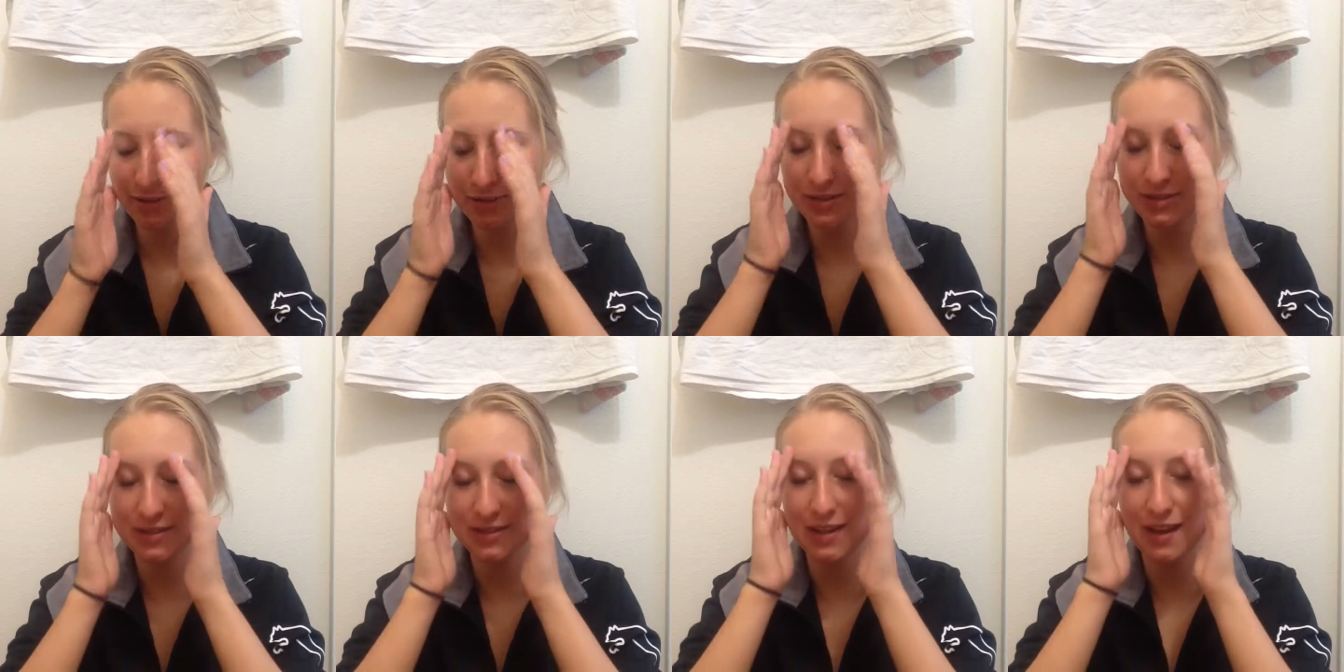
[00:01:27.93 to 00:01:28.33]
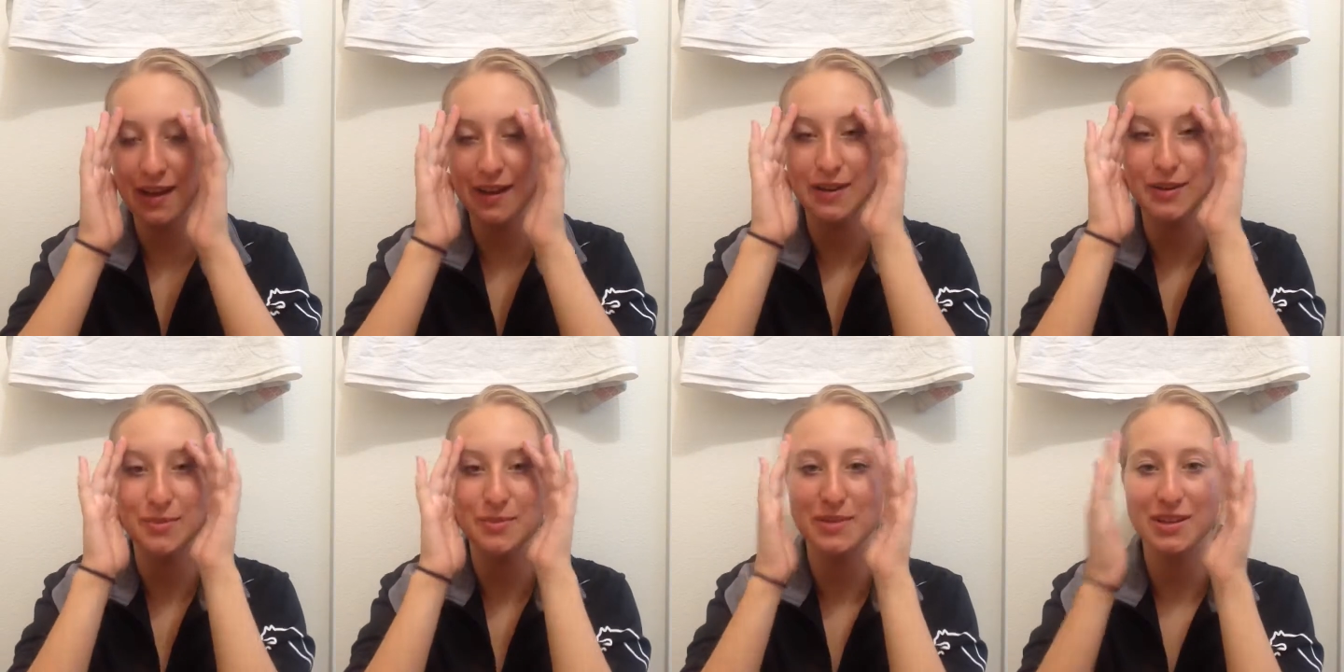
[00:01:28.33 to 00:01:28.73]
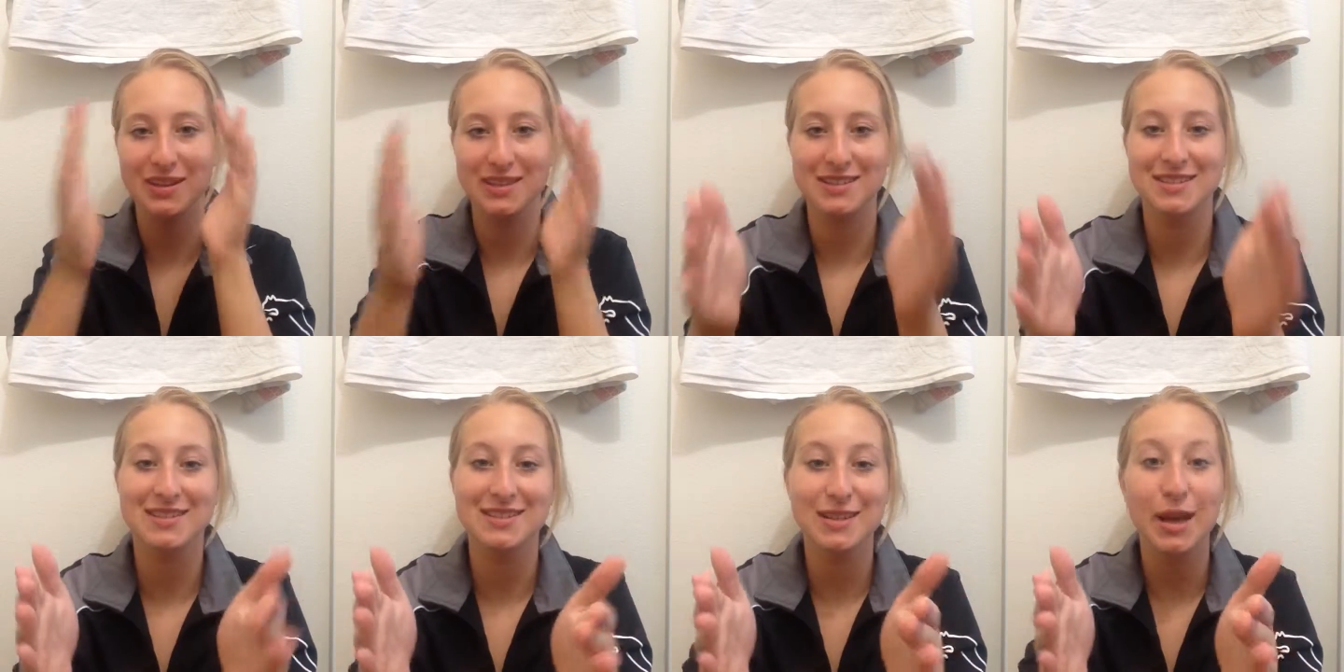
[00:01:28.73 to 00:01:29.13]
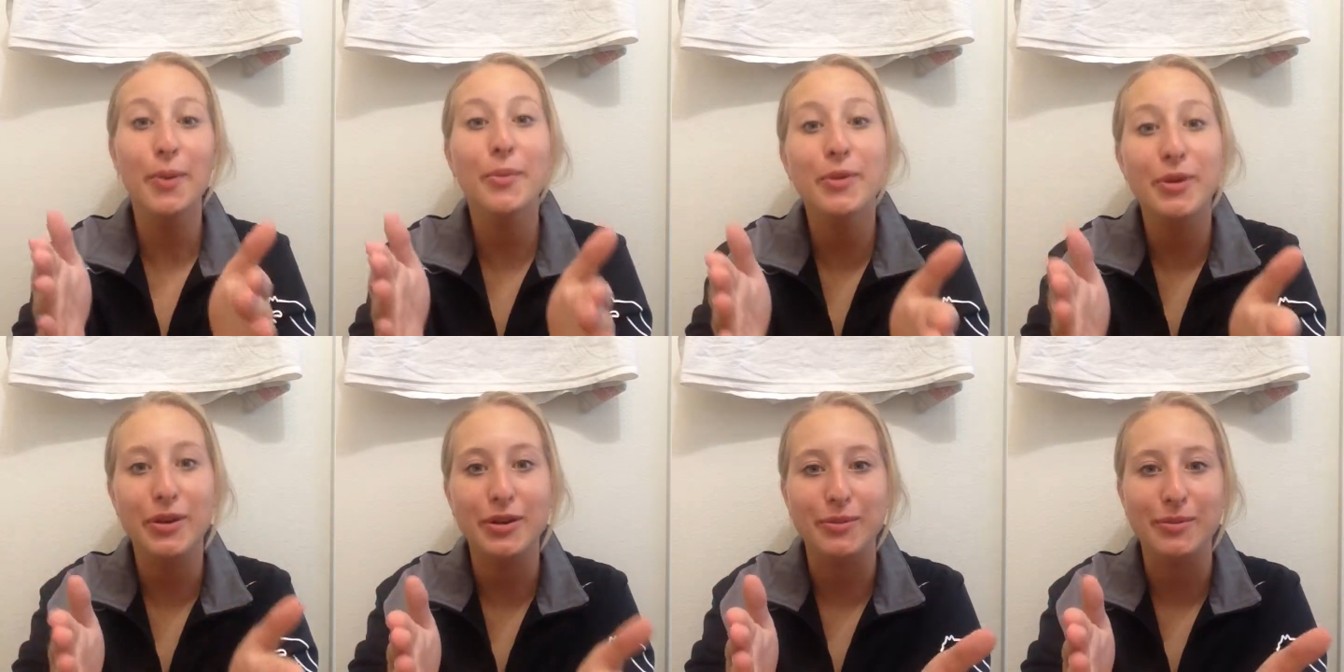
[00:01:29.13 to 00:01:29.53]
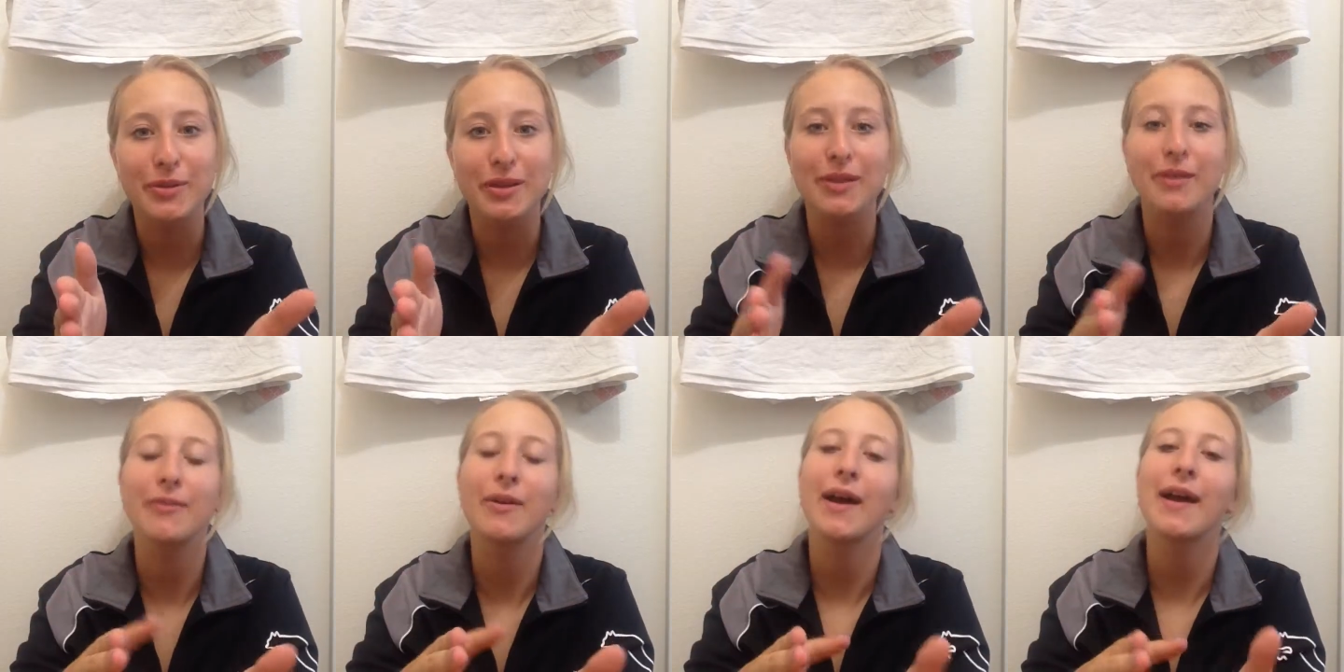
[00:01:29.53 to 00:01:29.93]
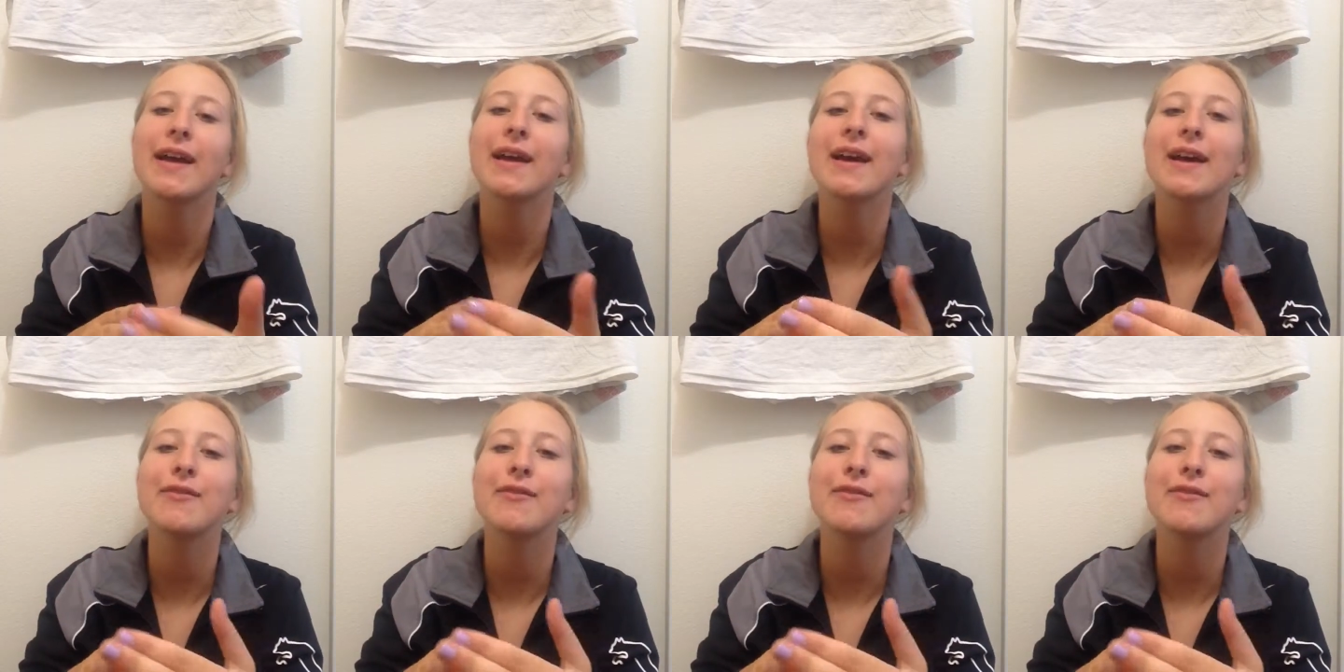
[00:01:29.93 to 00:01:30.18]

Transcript: just kind of means summer to me, right?